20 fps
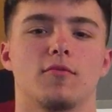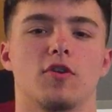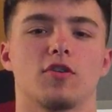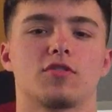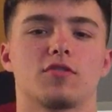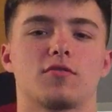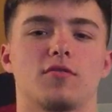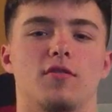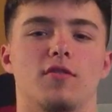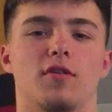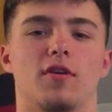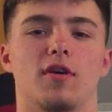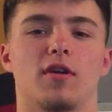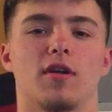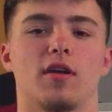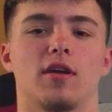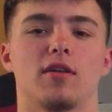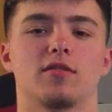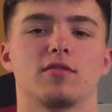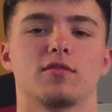What's going on,
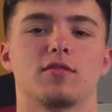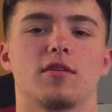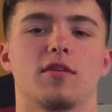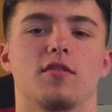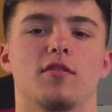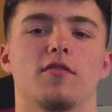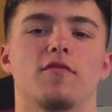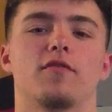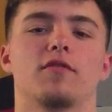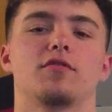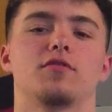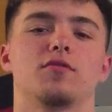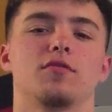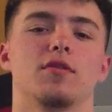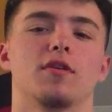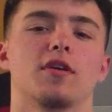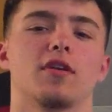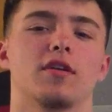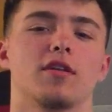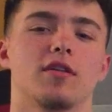guys? Thank you for
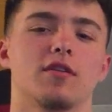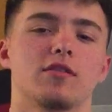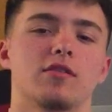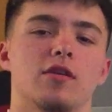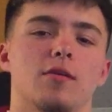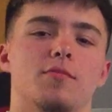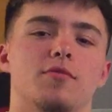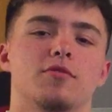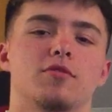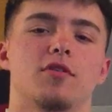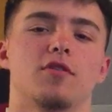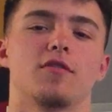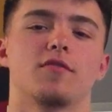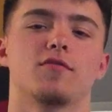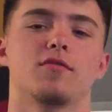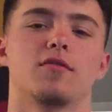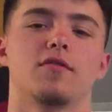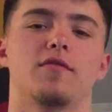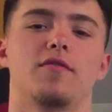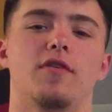tuning into this episode of
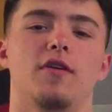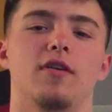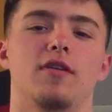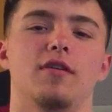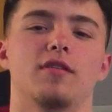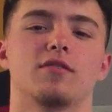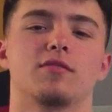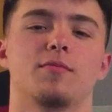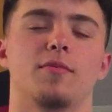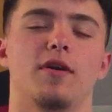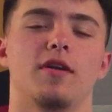Twin Finance.